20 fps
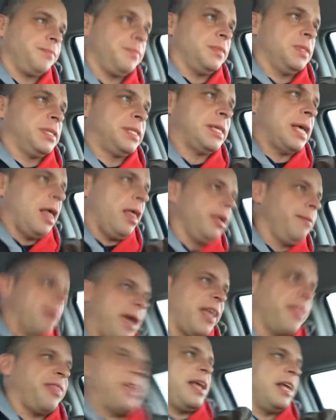Selling,
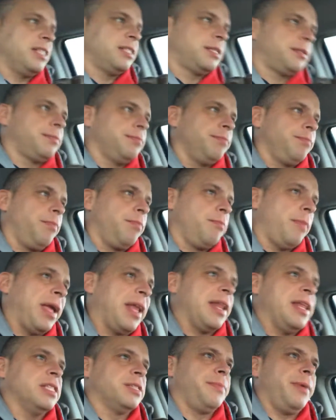making ends
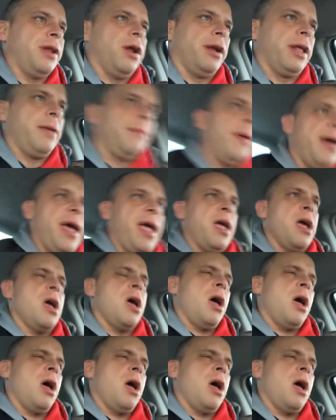meet on eBay.